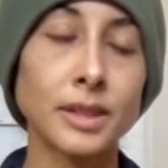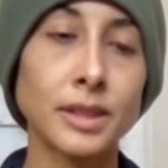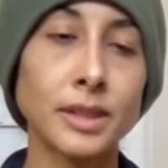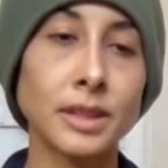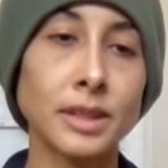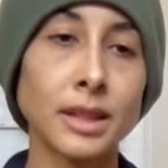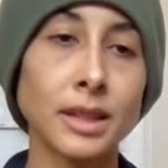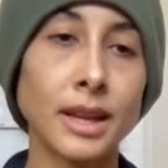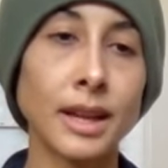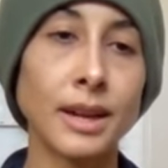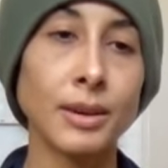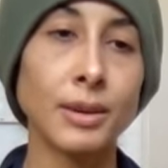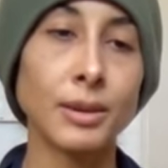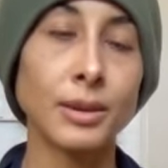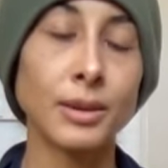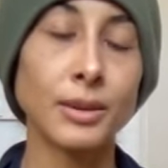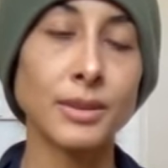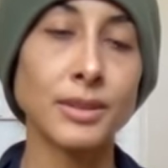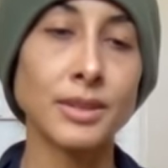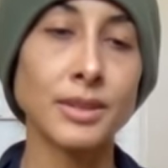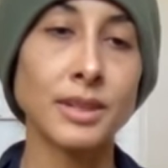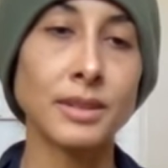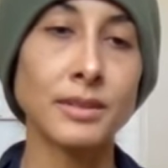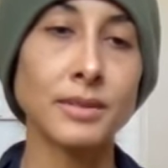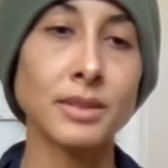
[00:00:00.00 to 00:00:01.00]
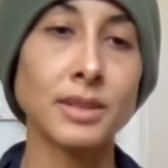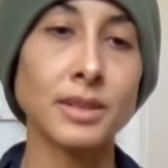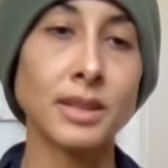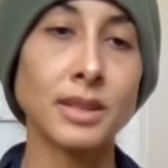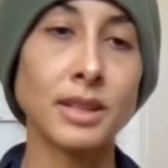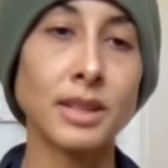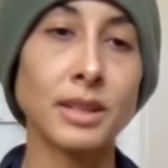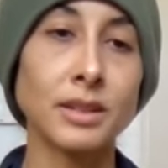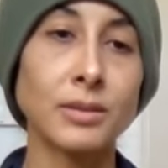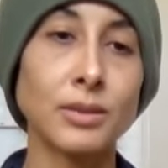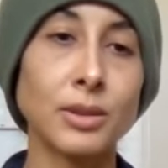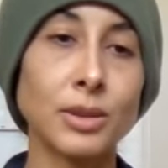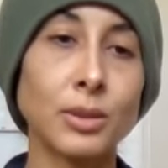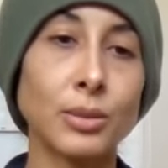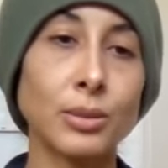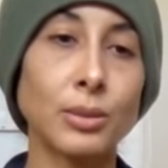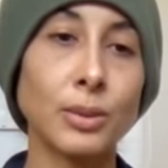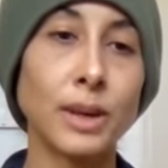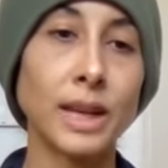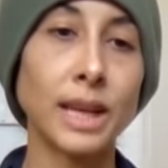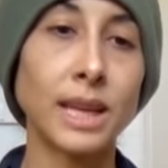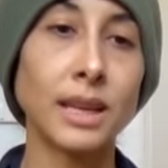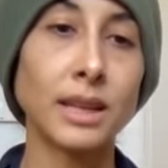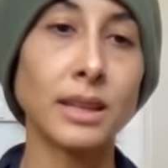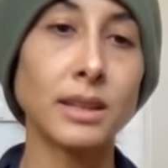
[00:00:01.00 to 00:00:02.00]
and allow yourself to give your
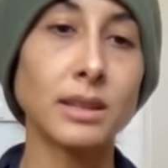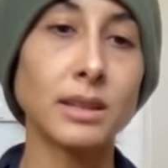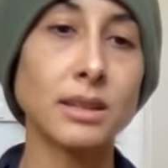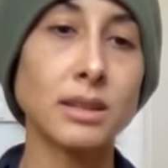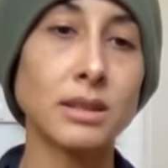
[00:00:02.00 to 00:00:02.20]
weight